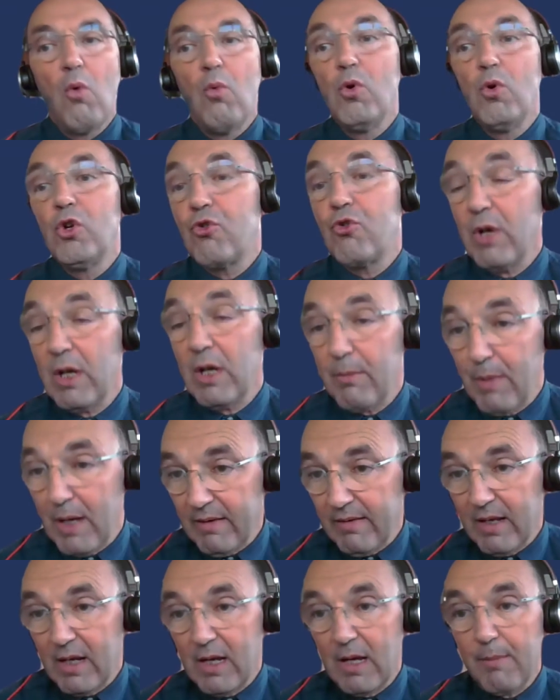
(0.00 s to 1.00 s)
who treat
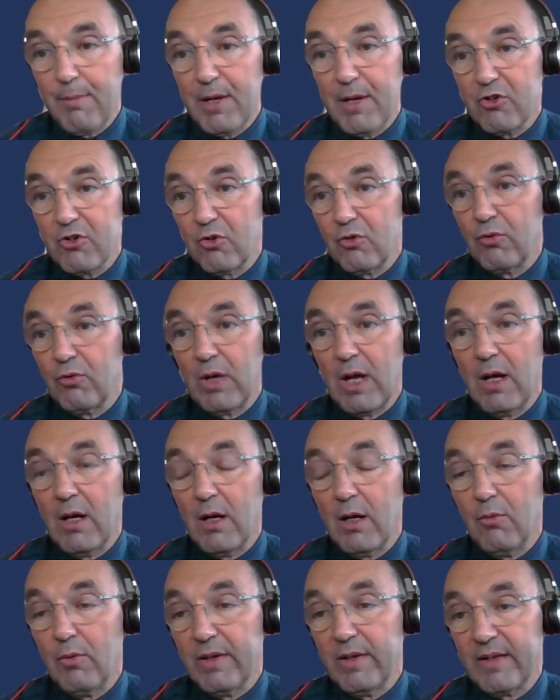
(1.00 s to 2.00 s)
basically patients
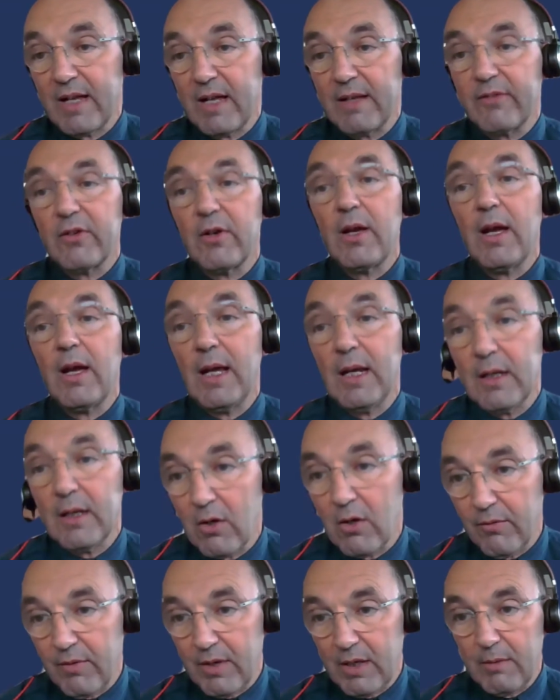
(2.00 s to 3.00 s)
uh, with cancer and
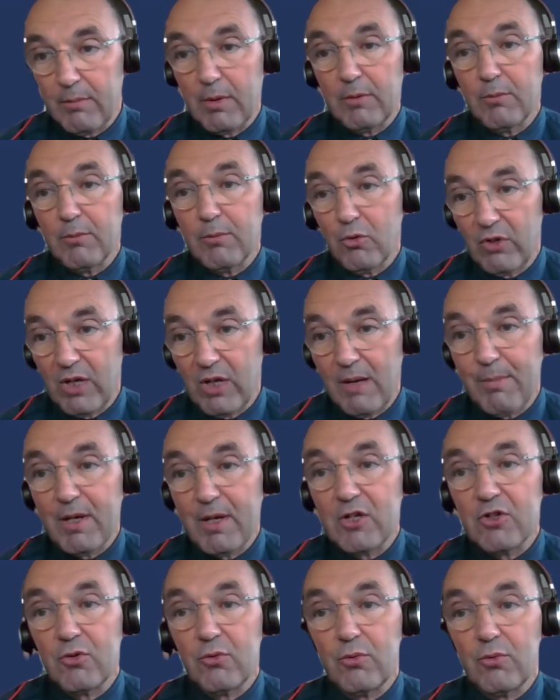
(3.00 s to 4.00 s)
COVID, but mostly
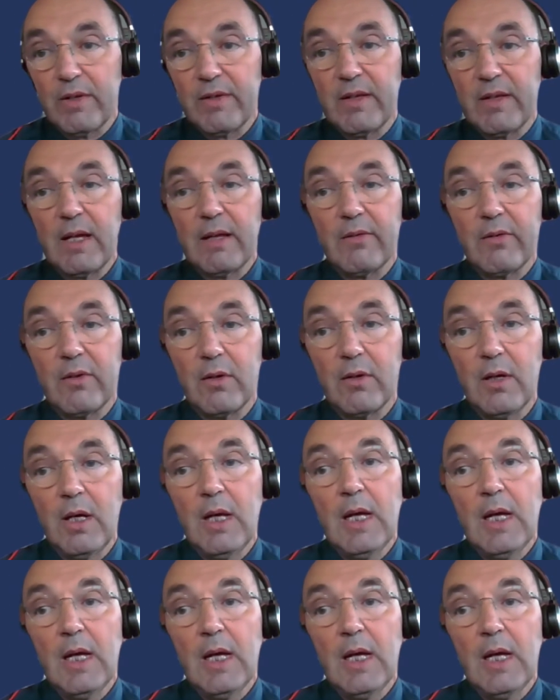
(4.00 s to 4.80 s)
patients with cancer.